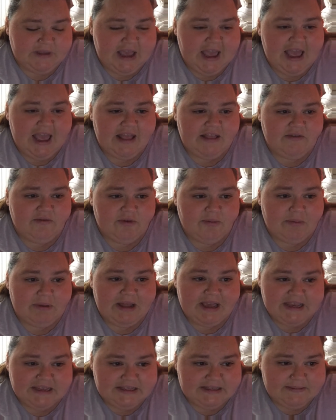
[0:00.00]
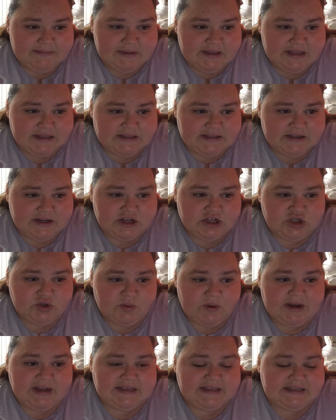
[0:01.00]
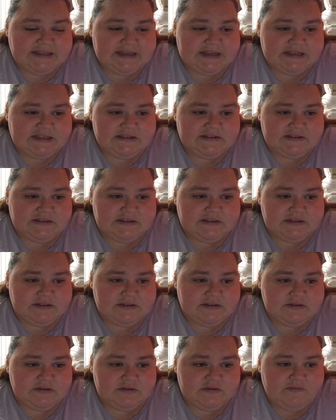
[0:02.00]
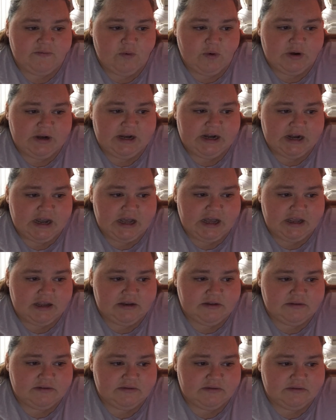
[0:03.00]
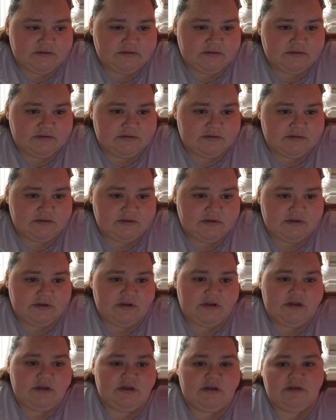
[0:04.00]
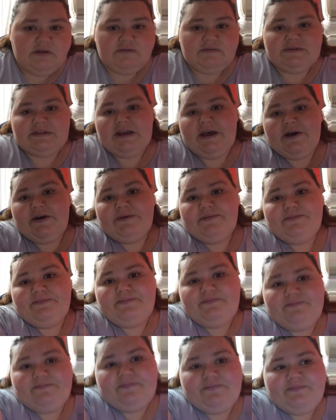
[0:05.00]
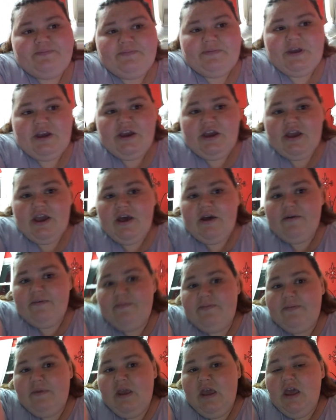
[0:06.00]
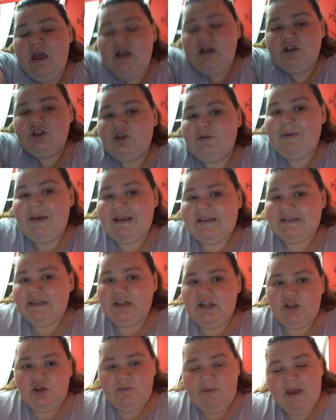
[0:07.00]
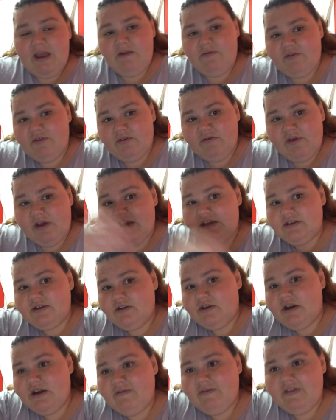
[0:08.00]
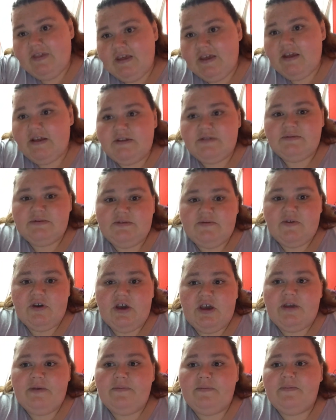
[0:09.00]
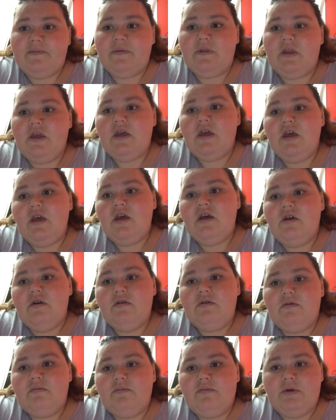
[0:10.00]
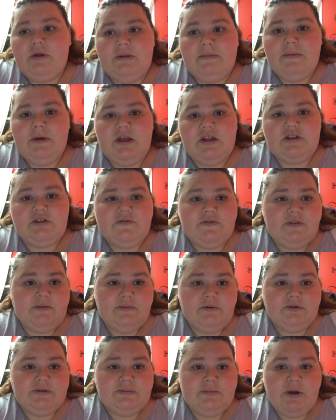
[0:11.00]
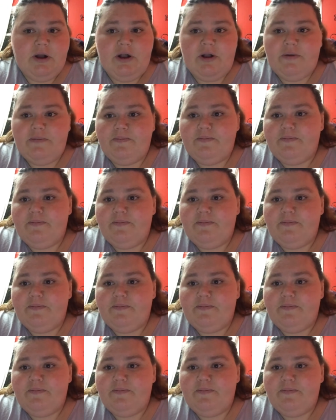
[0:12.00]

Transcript: And the replacements are twenty-six forty-nine. So, there you go. So basically you paid for the razor and everything else was free. Pretty much, for the most part.